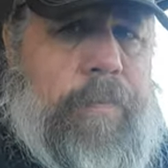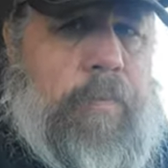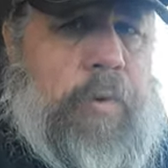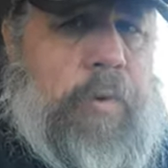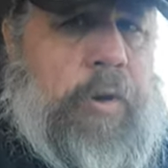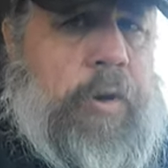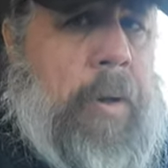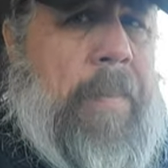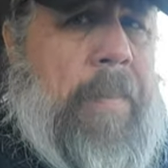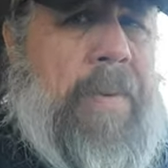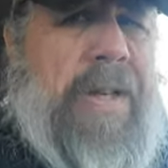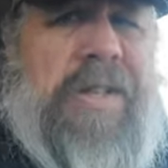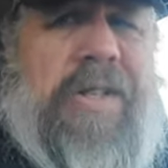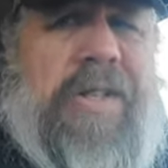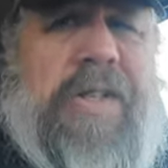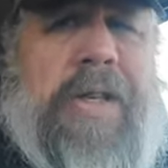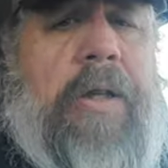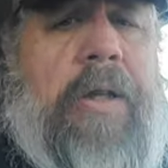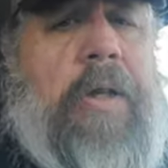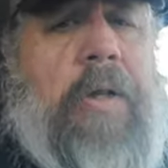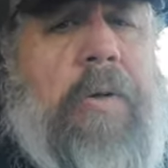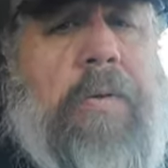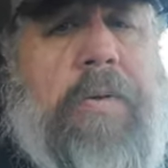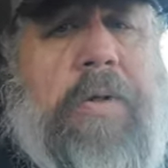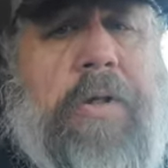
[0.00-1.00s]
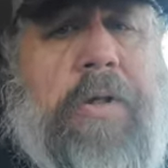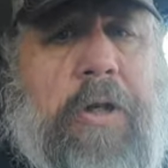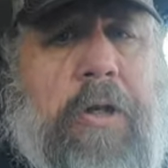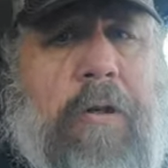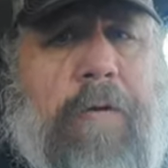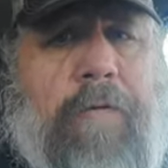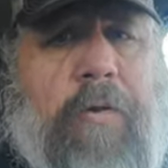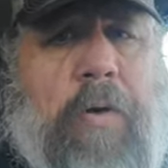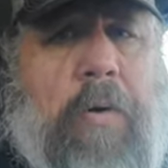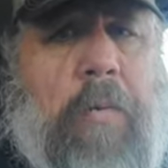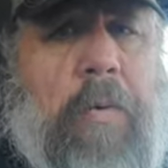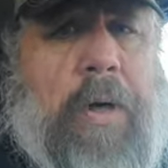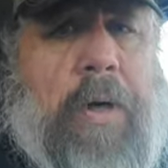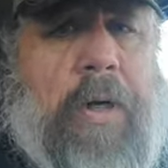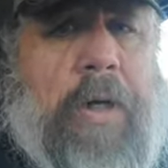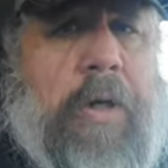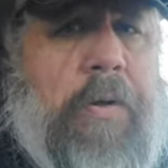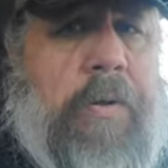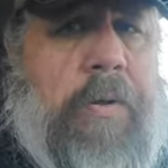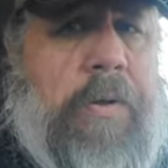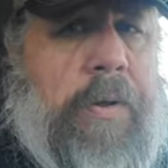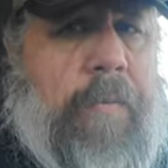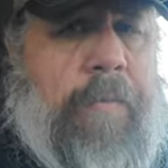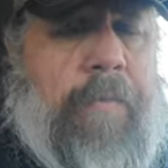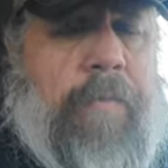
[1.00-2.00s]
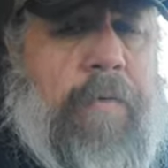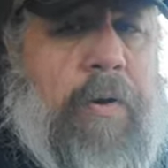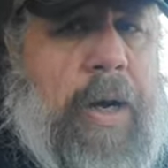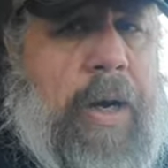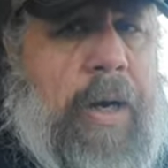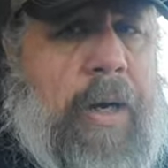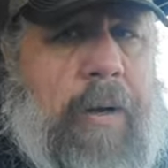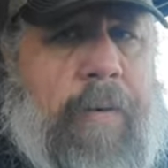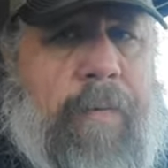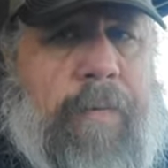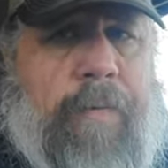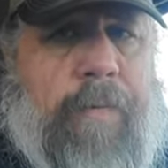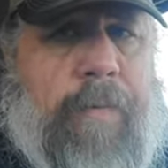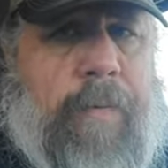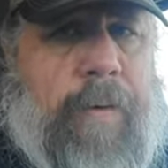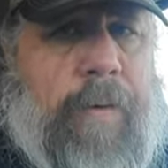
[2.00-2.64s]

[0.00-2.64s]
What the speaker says: So I'm going to send those to you. If you want to use them, fine.